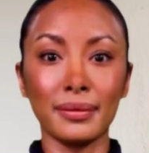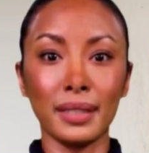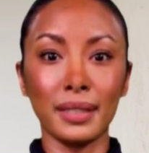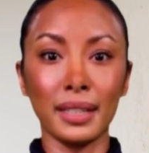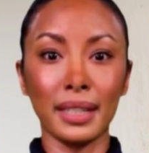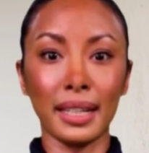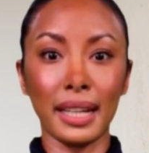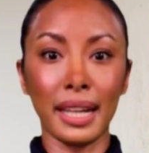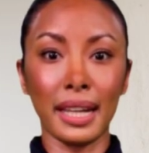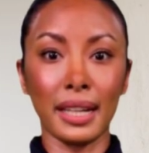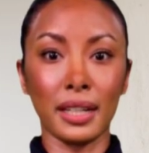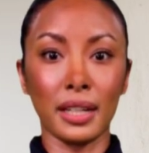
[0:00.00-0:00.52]

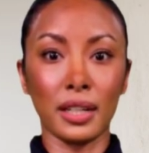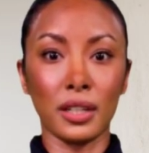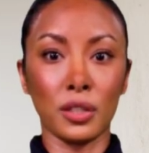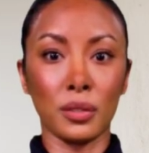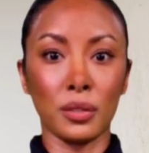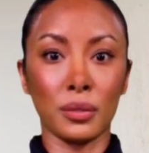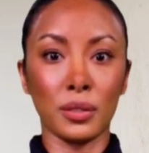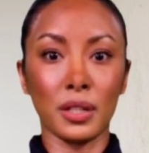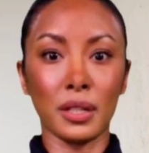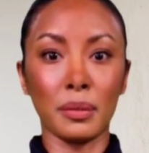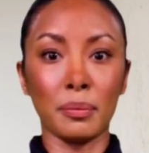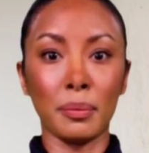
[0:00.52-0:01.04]
They need to
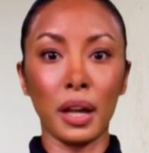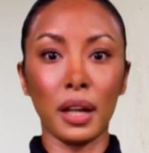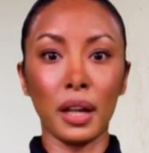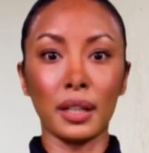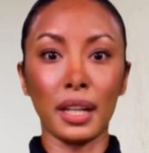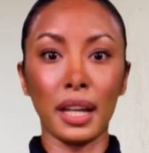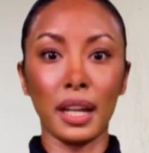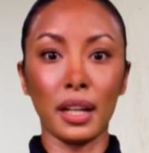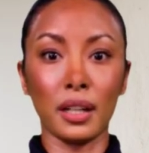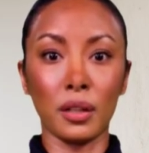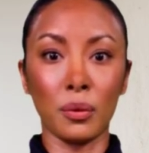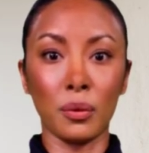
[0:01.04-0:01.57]
respond
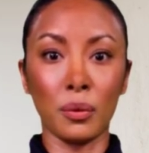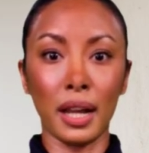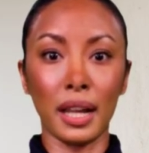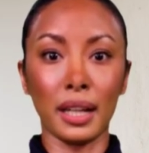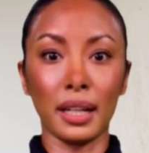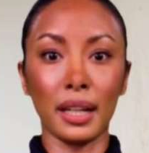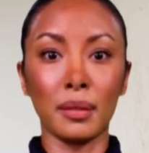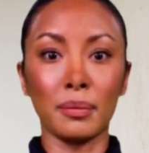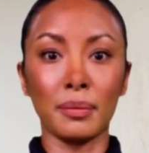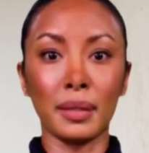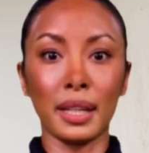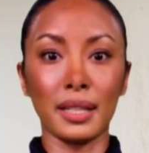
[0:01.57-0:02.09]
in a way
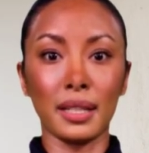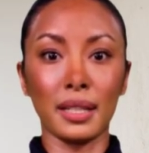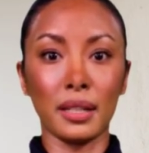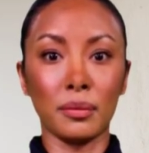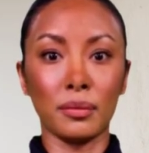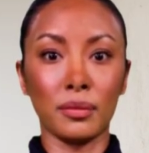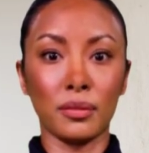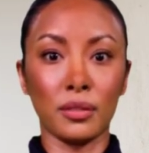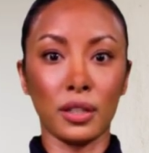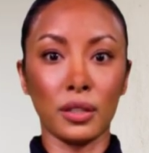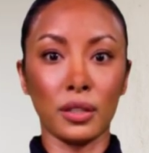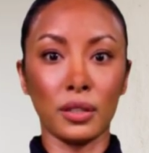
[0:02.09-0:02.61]
that makes them
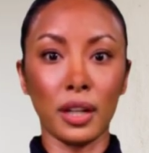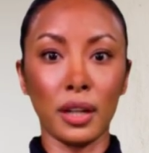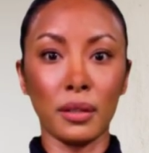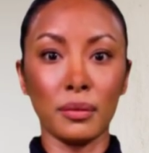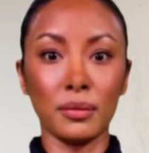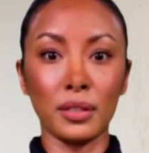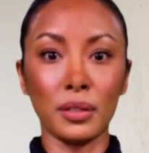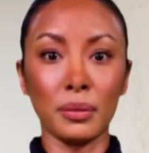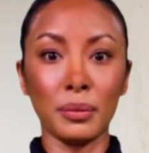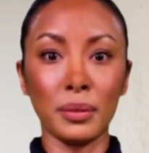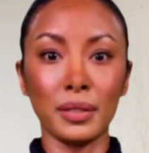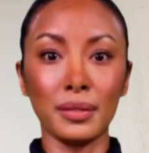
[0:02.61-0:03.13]
feel
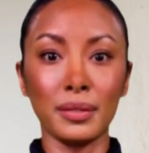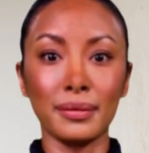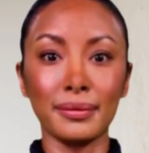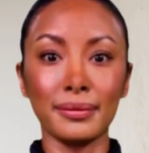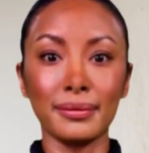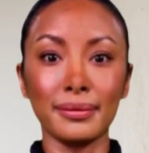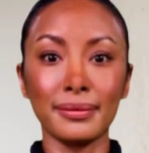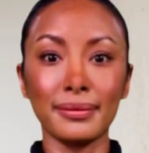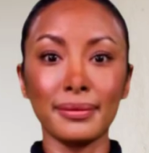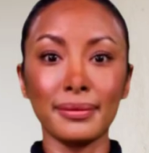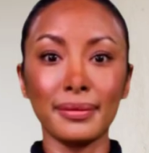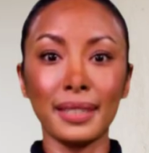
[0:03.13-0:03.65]
comfortable.
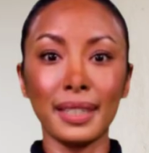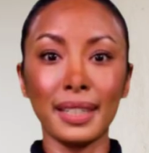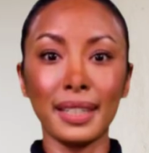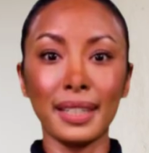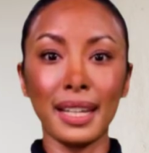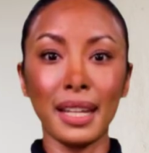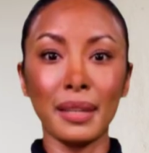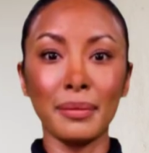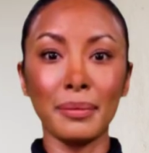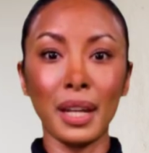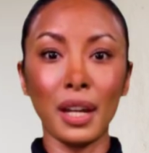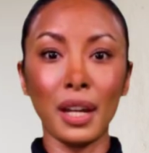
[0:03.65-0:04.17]

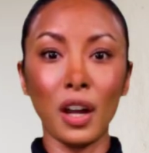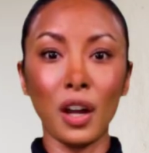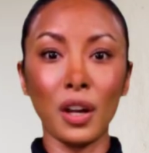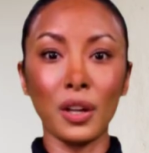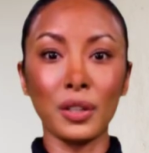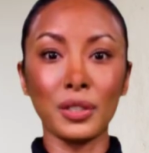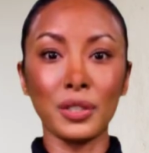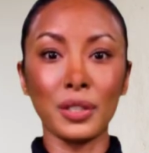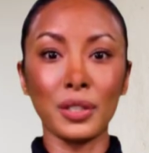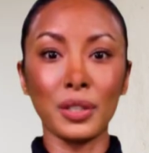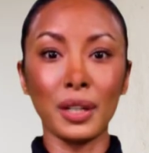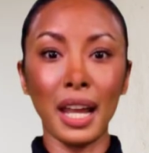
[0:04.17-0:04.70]
They may
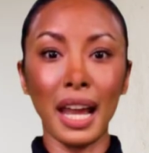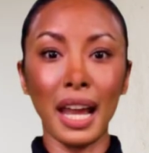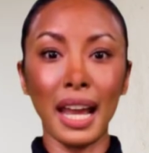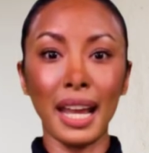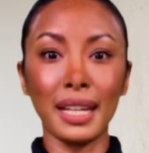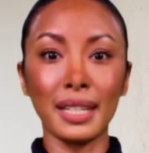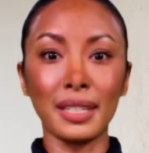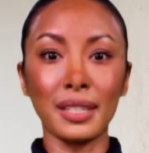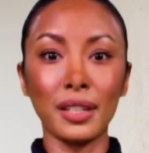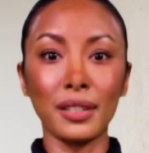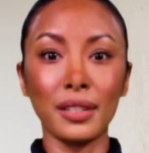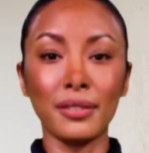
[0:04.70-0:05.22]
also
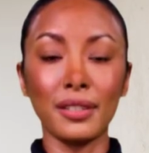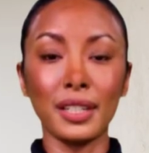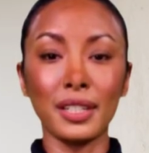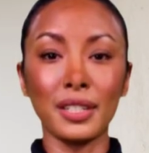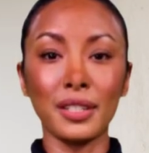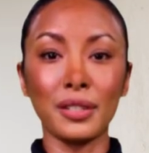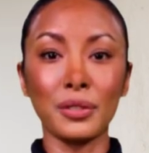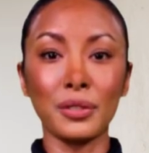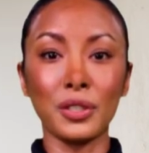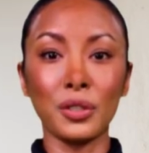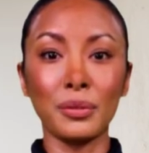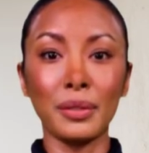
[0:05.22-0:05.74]
ask the
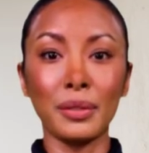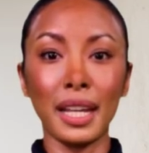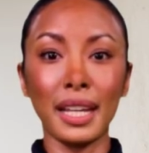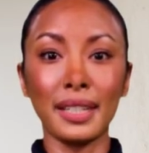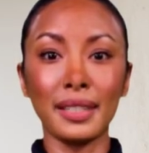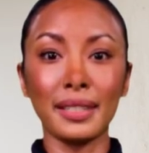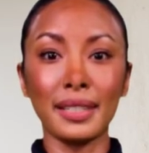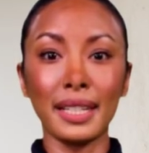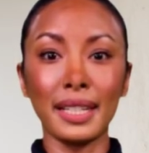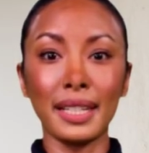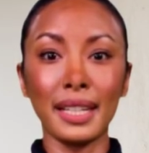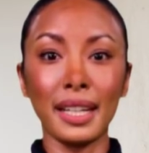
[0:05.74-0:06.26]
victim
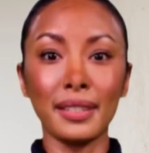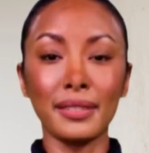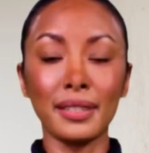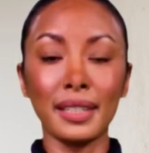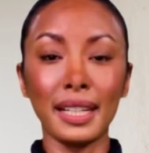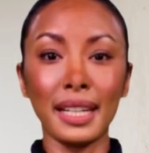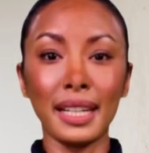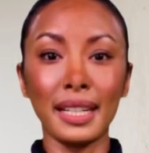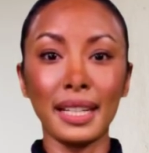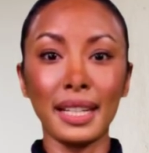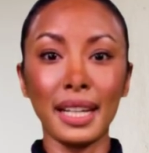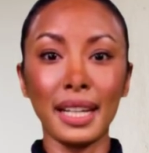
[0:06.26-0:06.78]
directly if
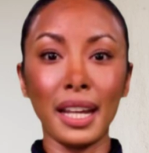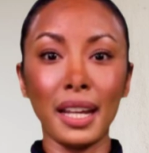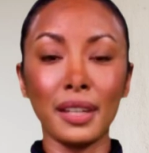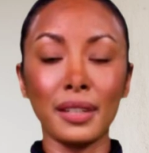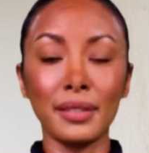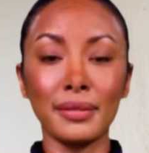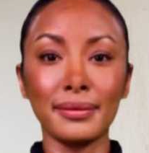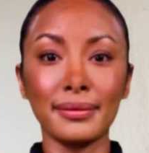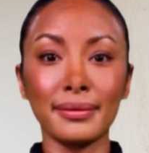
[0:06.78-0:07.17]
they need help.